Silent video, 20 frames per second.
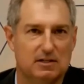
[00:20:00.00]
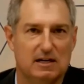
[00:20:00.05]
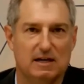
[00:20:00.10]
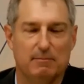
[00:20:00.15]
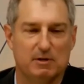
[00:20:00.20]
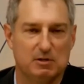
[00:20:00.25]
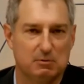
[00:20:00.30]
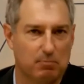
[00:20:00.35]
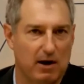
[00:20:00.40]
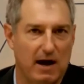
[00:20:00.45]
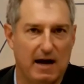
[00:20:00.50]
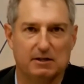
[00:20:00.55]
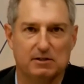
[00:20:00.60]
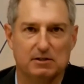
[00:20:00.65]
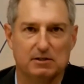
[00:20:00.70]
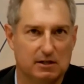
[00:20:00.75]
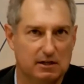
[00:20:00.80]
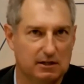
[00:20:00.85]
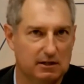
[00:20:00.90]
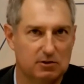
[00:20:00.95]
a team that's
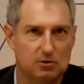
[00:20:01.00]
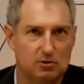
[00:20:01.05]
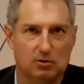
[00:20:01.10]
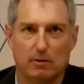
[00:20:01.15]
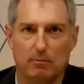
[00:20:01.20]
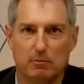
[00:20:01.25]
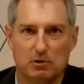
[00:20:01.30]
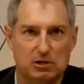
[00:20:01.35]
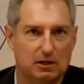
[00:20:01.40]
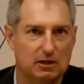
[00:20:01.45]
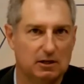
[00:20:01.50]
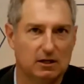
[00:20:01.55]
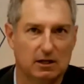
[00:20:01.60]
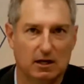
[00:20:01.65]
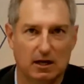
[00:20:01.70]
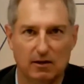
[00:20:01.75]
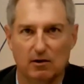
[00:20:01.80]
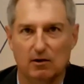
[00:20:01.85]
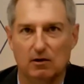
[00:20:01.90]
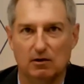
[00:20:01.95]
practicing and scrimmaging
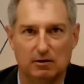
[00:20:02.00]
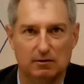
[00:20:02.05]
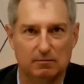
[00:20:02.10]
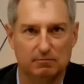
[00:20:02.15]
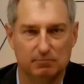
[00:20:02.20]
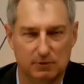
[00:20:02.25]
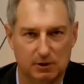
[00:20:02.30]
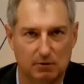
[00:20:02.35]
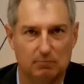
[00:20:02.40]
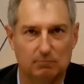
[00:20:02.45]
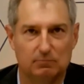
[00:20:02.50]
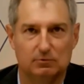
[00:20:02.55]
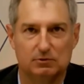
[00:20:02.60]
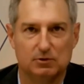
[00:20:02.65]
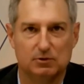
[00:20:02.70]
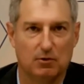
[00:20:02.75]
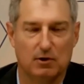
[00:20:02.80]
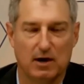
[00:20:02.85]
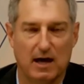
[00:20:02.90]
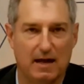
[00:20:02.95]
together, and you know
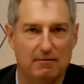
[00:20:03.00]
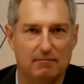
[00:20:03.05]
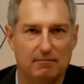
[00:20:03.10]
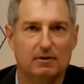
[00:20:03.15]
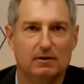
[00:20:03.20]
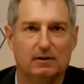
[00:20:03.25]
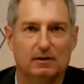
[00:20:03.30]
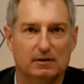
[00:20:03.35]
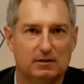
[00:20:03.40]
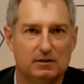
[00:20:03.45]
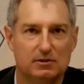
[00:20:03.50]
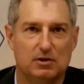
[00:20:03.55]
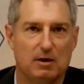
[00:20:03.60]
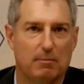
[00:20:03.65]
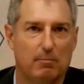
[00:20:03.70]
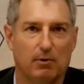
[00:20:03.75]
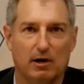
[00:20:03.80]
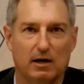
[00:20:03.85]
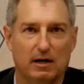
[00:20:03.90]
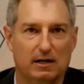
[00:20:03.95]
so they're not
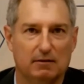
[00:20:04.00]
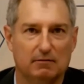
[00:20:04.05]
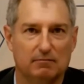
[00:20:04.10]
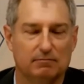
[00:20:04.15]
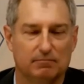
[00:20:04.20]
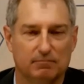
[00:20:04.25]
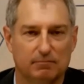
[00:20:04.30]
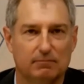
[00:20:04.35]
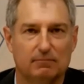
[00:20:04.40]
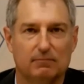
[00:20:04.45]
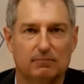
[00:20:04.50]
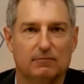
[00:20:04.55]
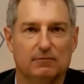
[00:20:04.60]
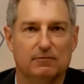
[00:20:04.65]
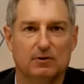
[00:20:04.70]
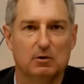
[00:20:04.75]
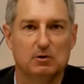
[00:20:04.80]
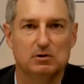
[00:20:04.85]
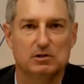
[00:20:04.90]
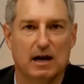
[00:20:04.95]
separating
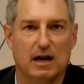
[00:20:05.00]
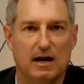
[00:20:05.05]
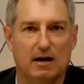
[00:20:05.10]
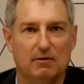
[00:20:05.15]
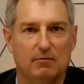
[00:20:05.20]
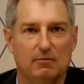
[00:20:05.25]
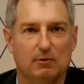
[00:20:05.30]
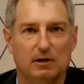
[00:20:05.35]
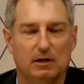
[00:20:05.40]
folks out.